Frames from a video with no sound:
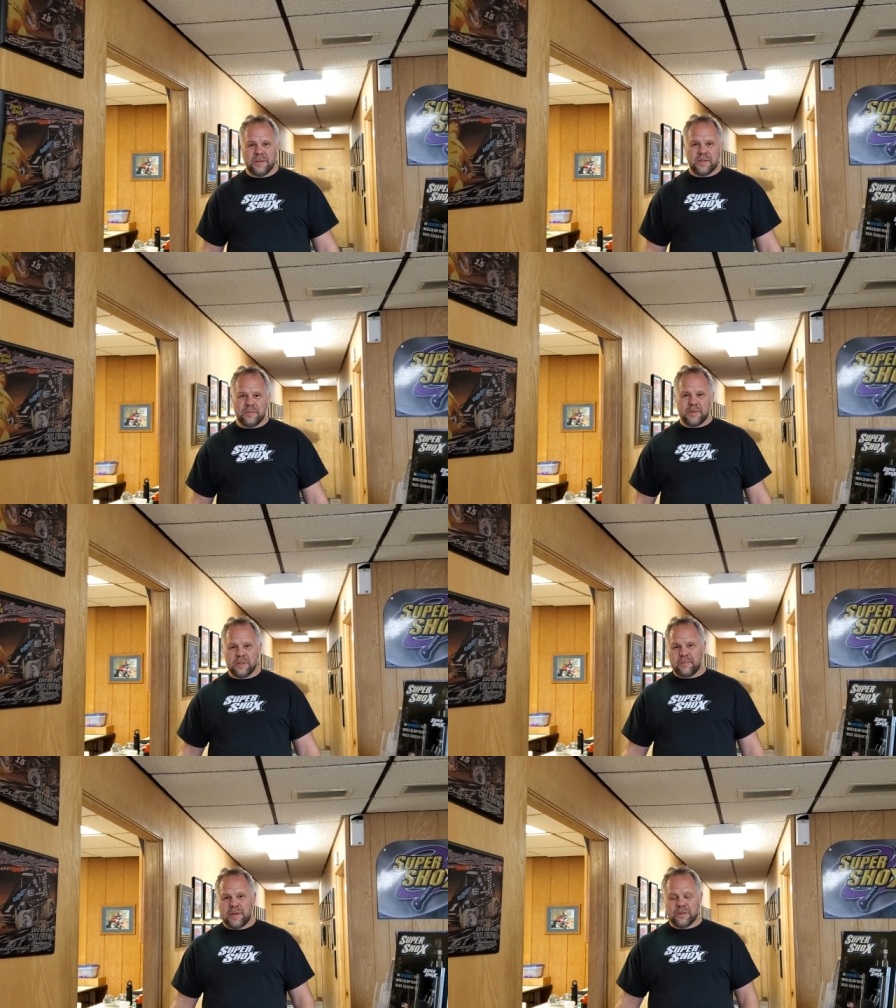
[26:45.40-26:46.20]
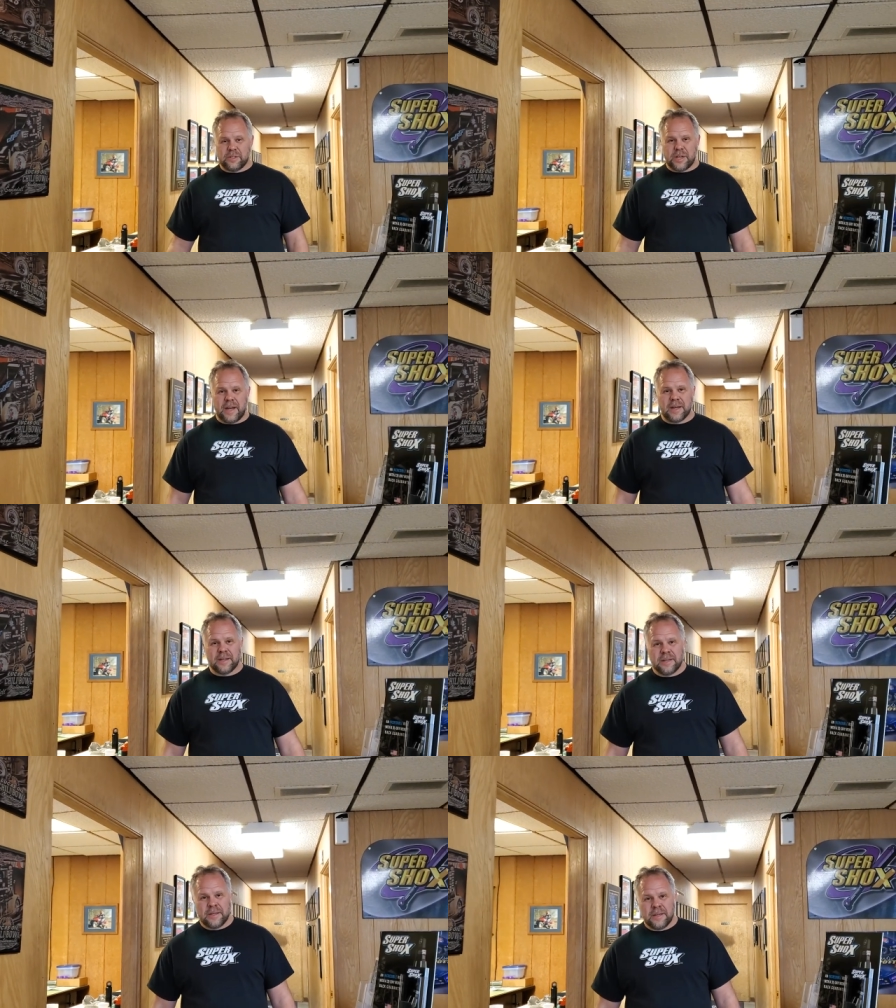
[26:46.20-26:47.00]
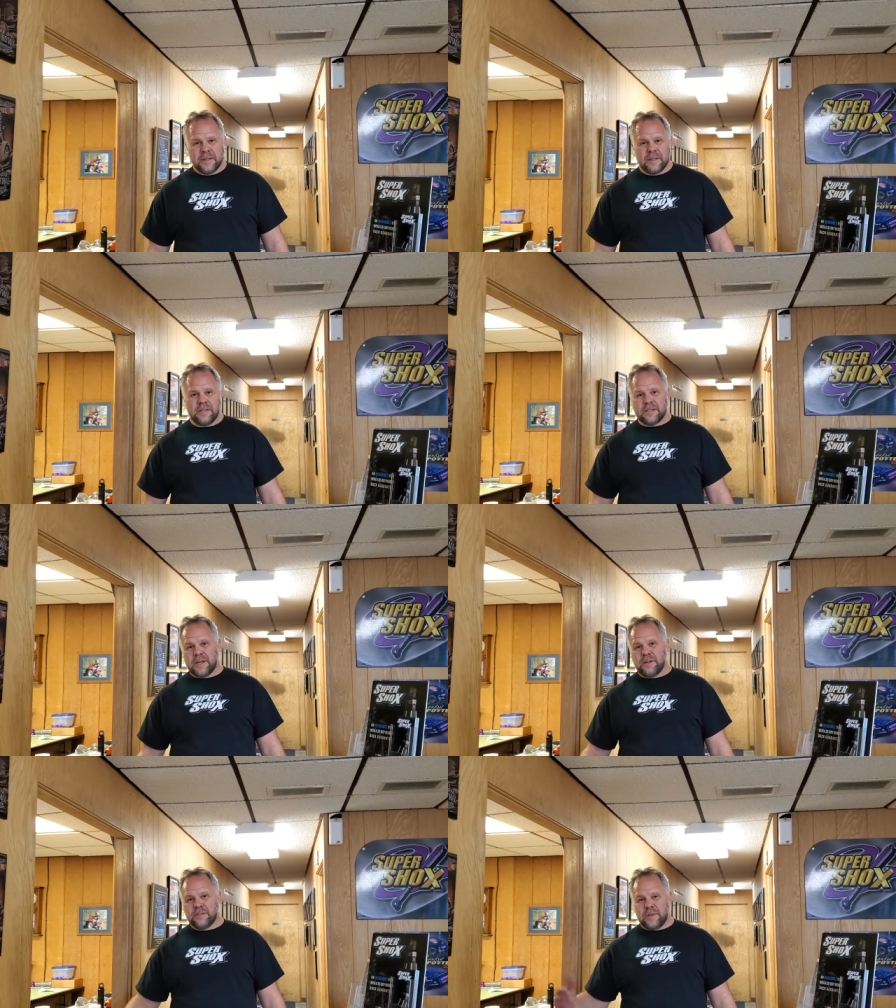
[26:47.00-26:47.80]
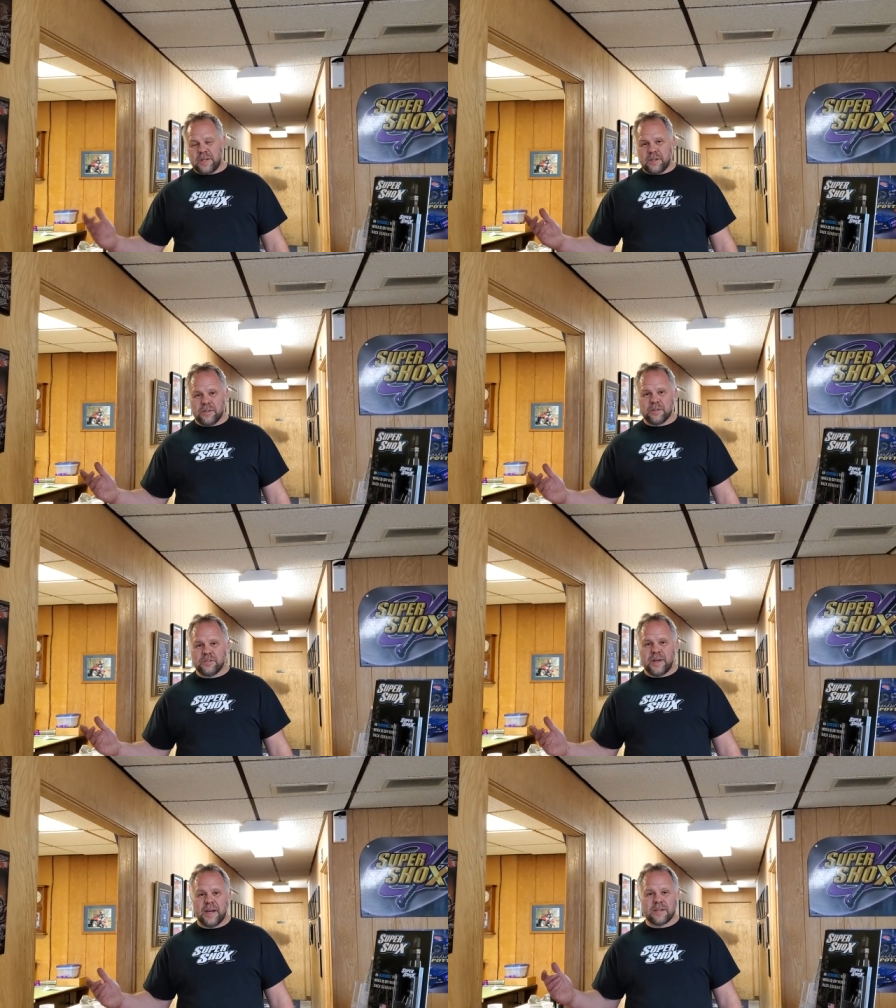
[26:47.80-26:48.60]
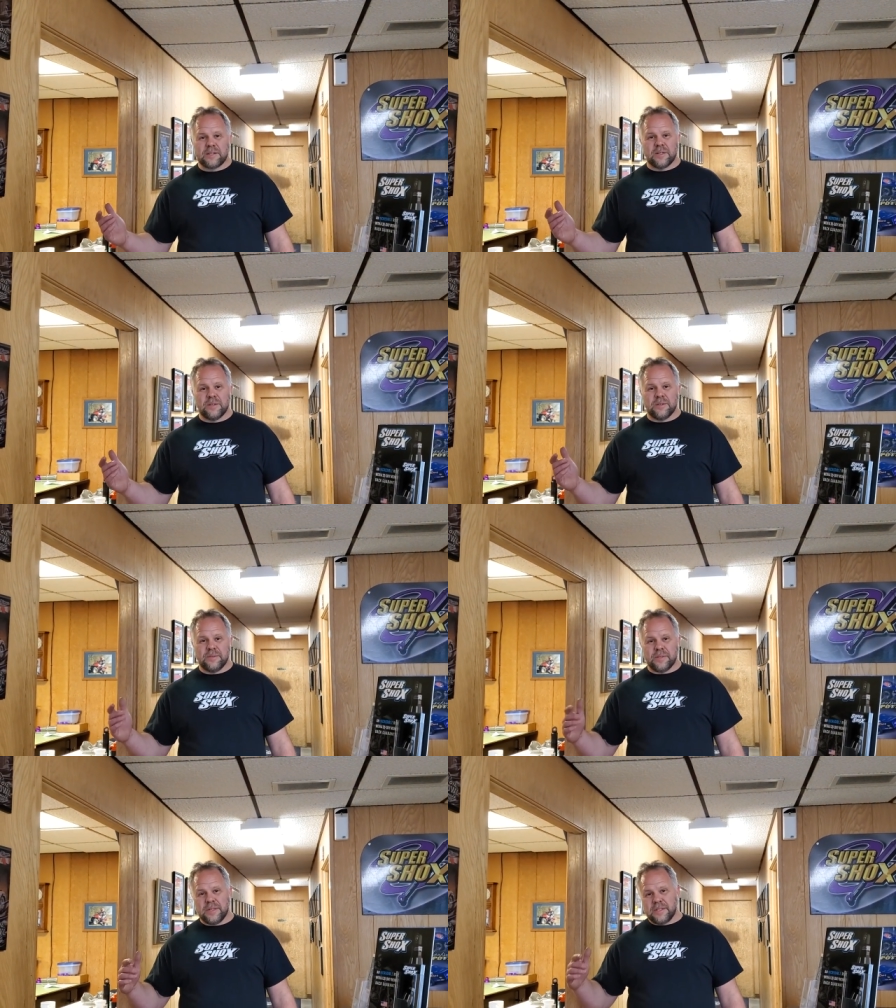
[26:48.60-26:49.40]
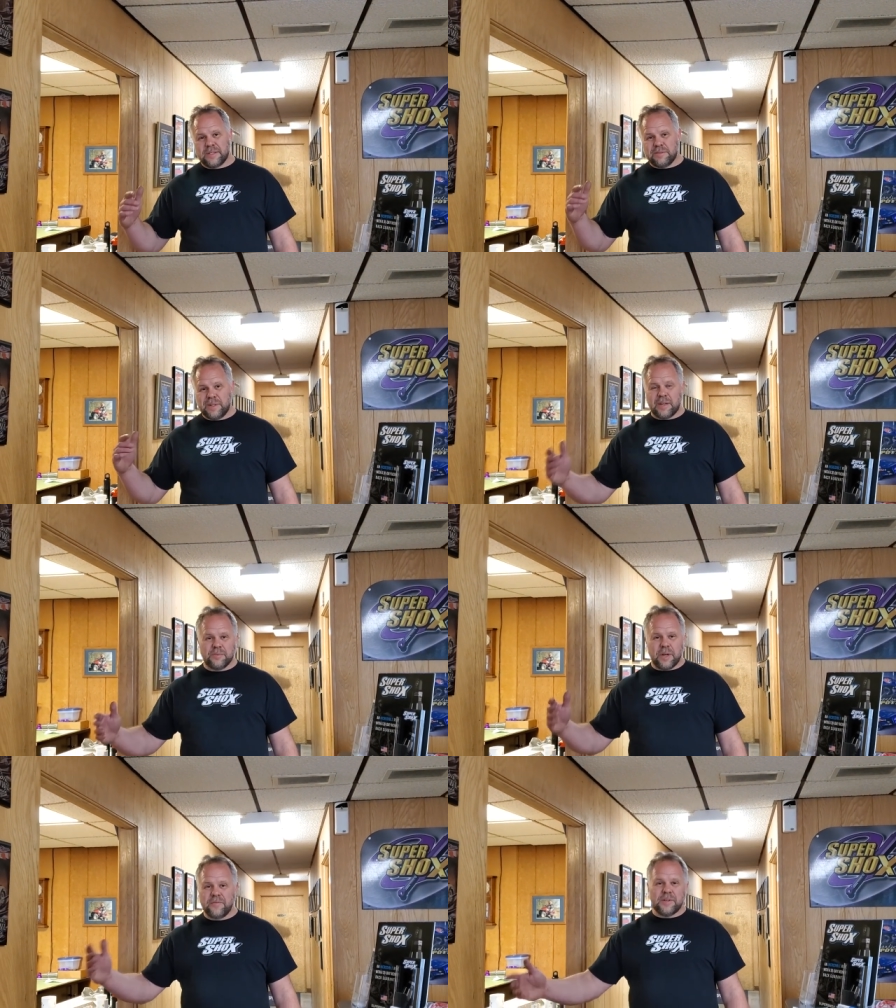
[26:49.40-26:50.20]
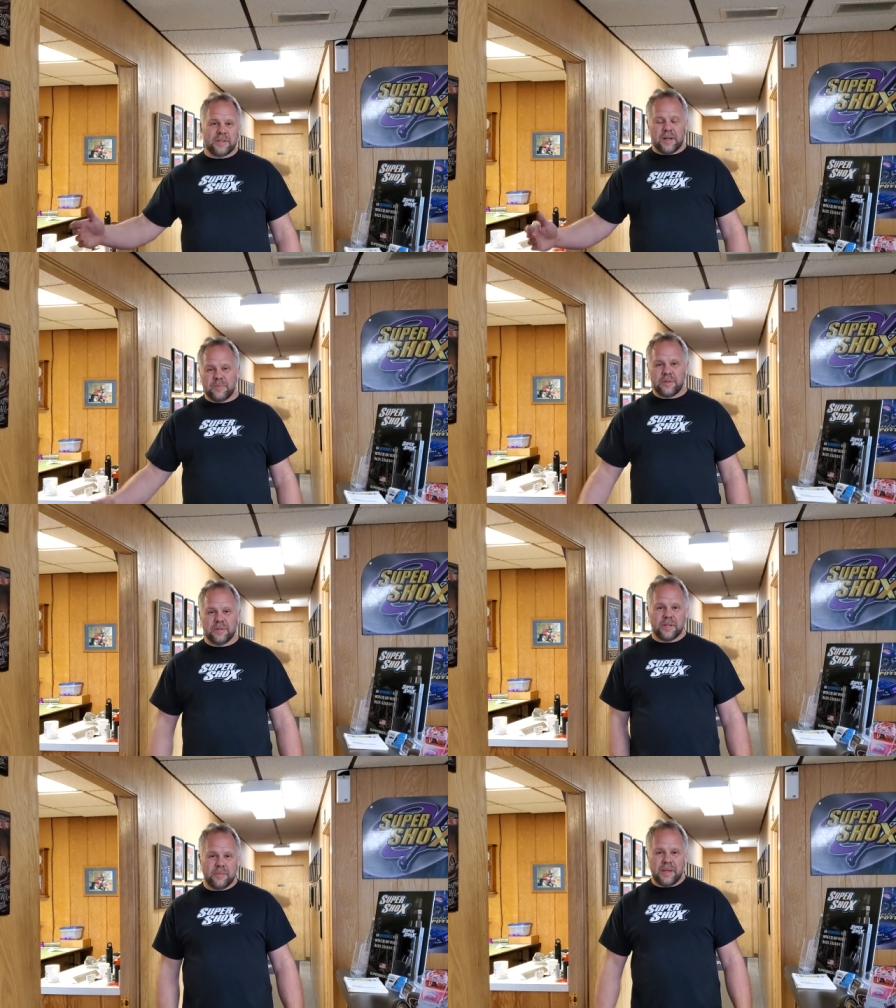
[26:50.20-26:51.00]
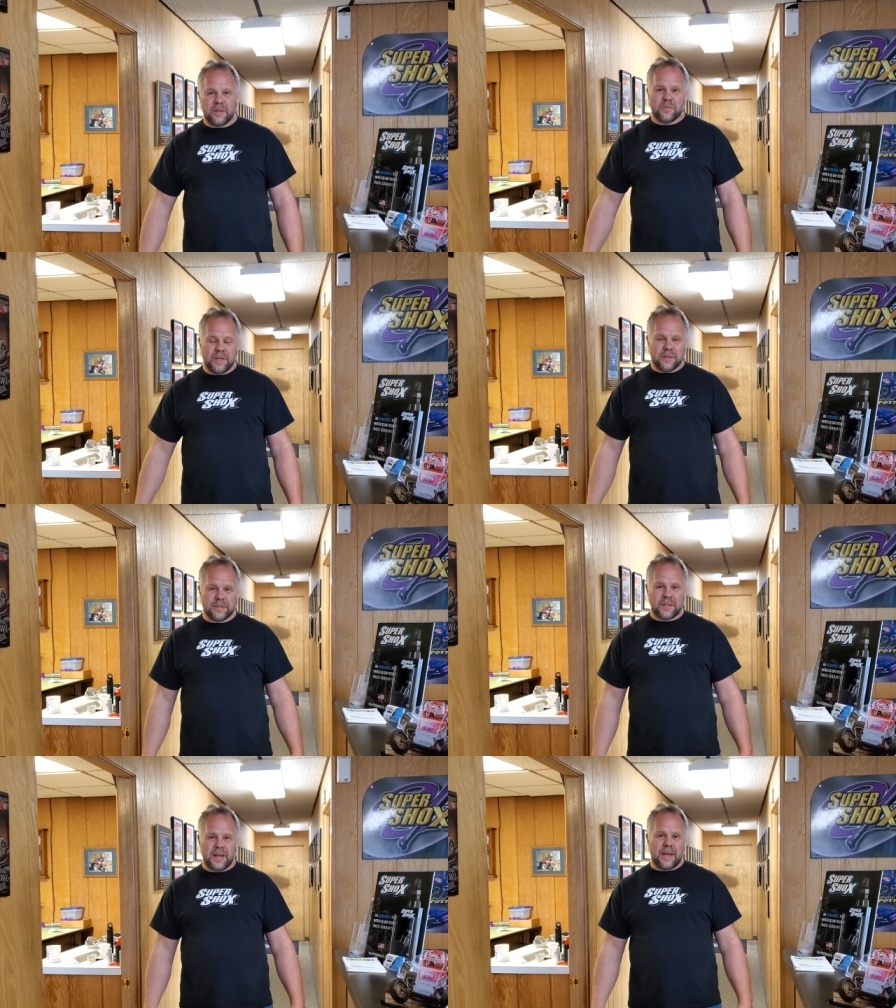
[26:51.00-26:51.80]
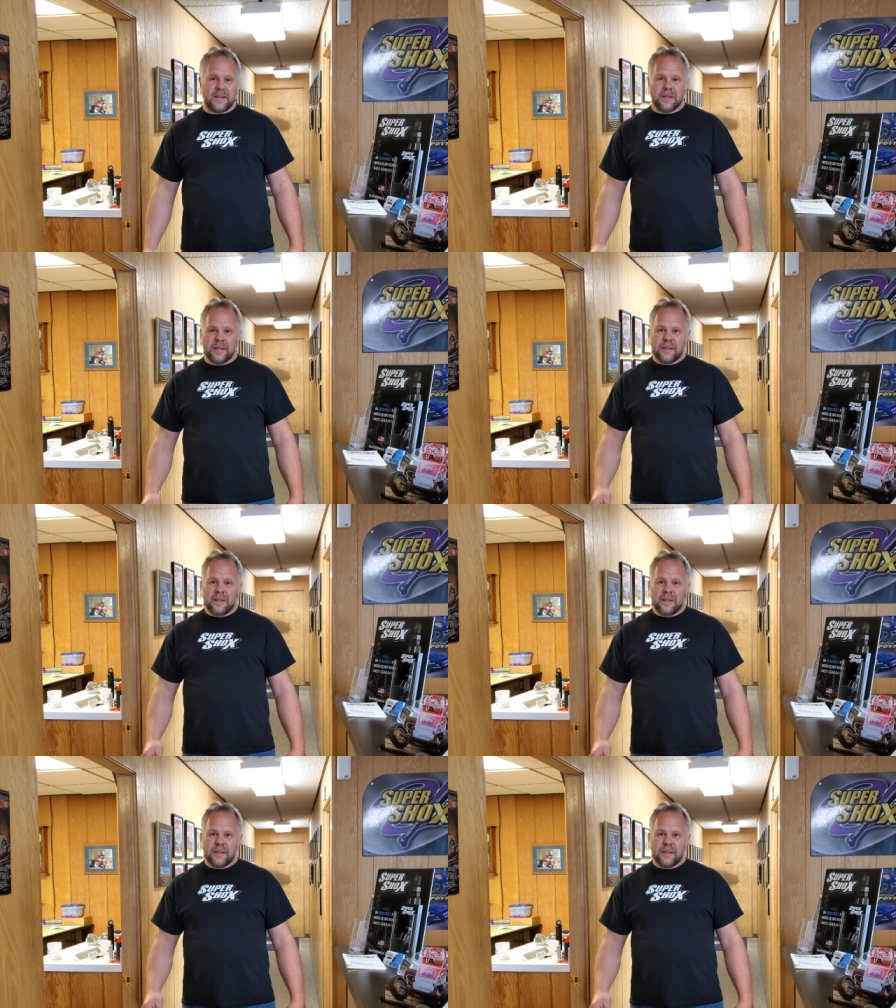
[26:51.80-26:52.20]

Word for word: and to build a better shock. These cars run on dirt tracks, so it's kind of rough and tumble. They're banging wheels a lot.